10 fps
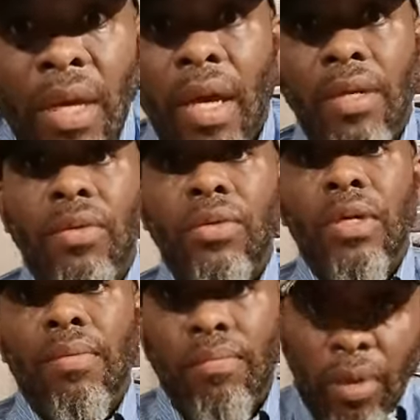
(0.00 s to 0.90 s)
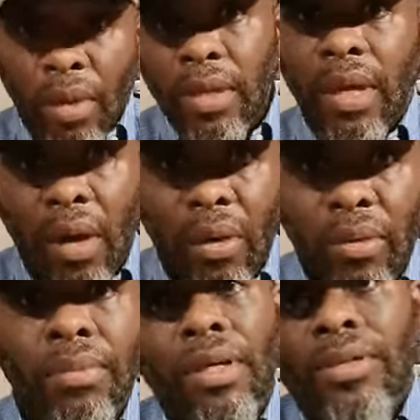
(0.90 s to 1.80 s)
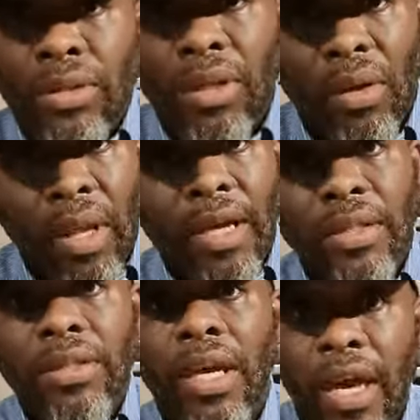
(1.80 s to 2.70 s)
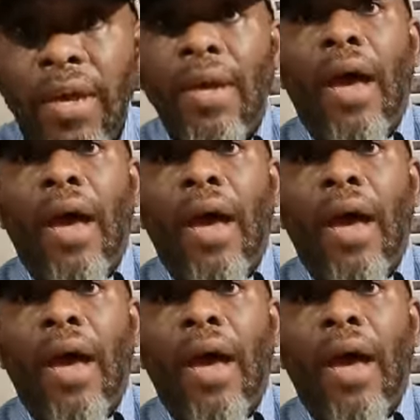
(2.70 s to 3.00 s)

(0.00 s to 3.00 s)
I used to get bullied on, but, you know, like I said,